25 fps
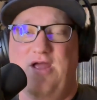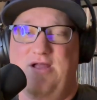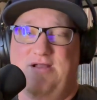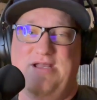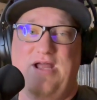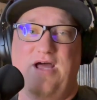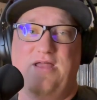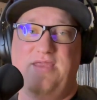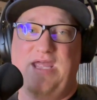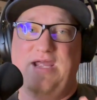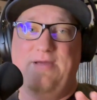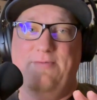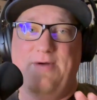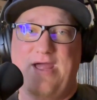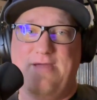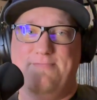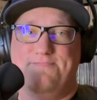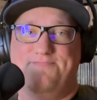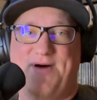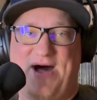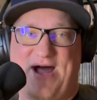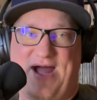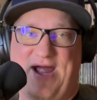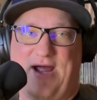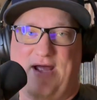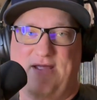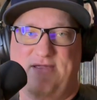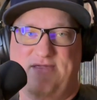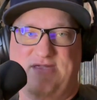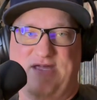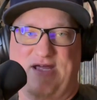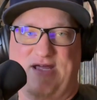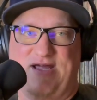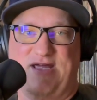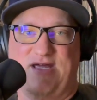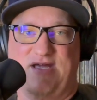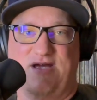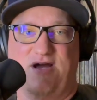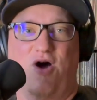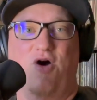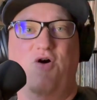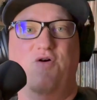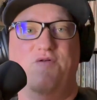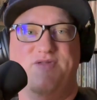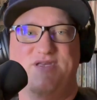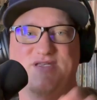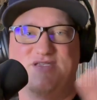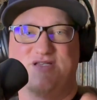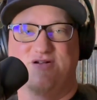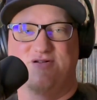Now, they might buy it thinking, oh,
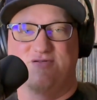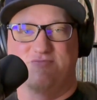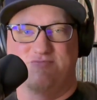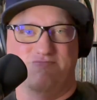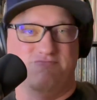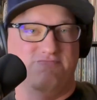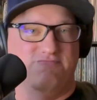these are